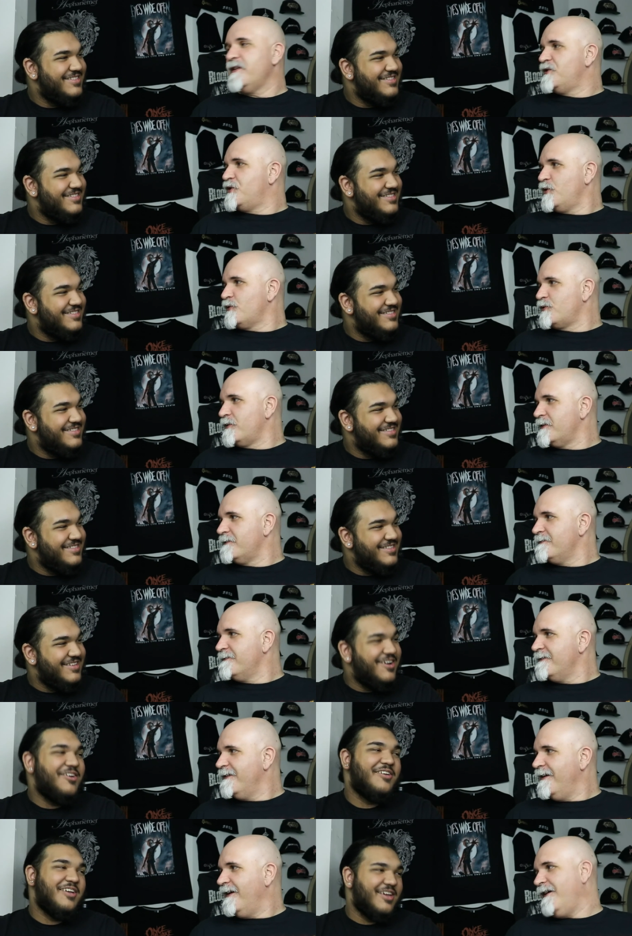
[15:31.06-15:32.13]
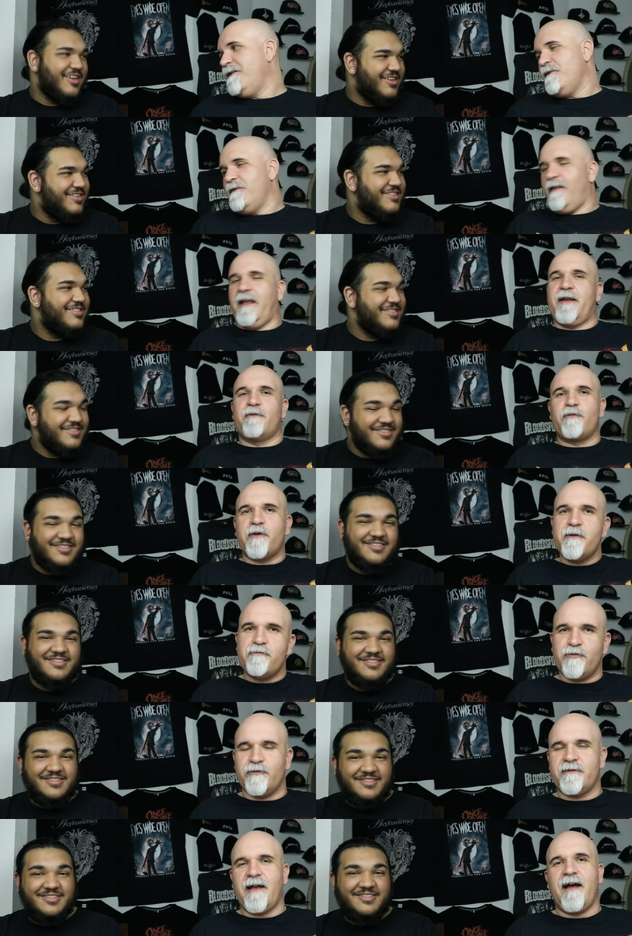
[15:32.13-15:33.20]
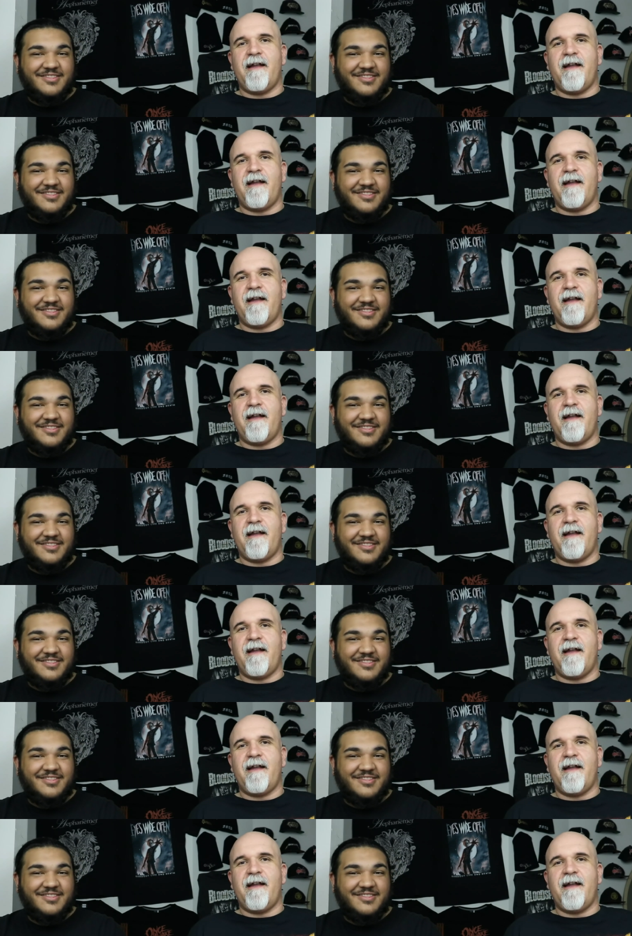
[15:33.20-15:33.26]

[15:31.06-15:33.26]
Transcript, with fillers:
Speaker 1: and the children. Okay. Uh, like a reboot.